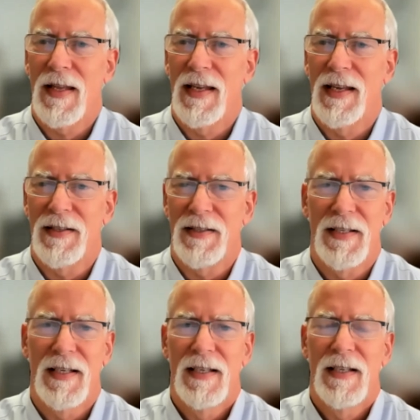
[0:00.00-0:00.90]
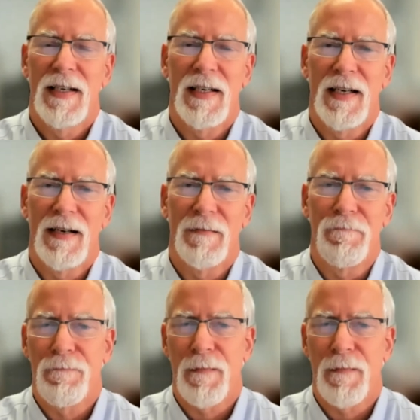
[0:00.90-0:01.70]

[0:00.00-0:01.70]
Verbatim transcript: is um,